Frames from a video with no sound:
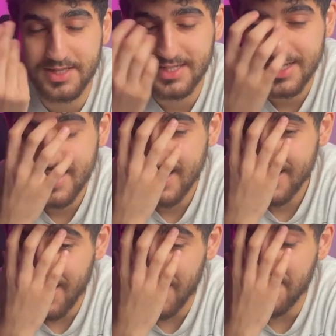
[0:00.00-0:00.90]
That
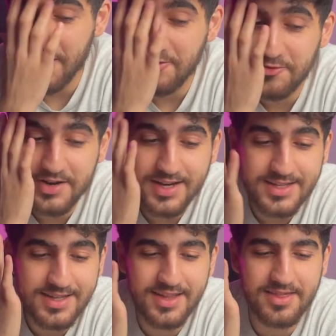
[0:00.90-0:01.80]
I really
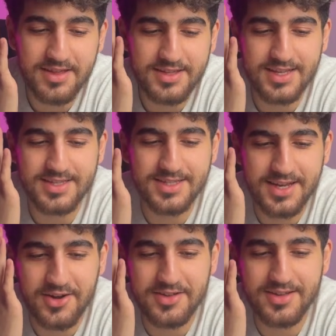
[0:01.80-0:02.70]
didn't think that it
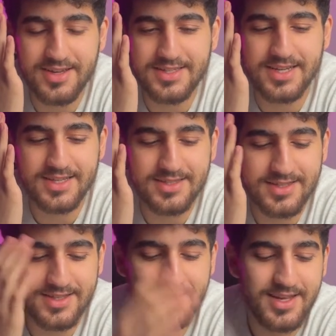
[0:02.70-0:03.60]

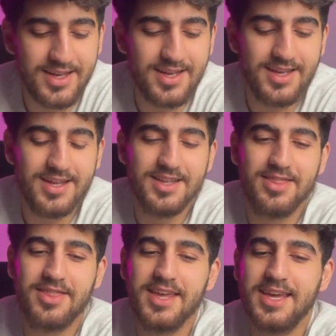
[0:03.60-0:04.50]
can
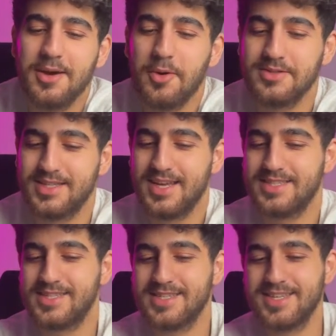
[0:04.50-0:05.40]
think about
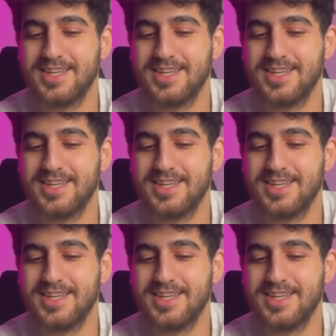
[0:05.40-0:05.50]
that.